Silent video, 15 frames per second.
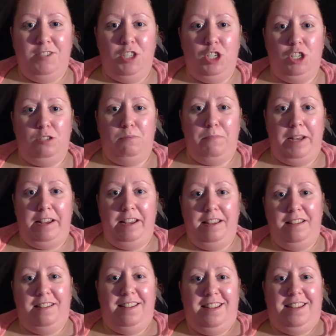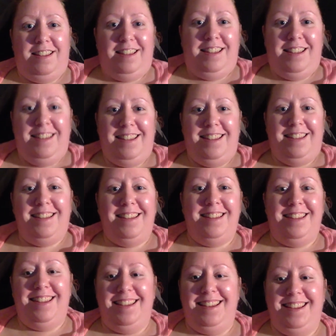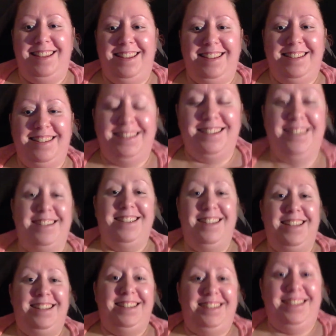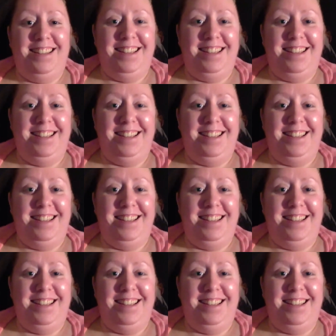You're gonna have to send me the link to that, because that sounds pretty interesting.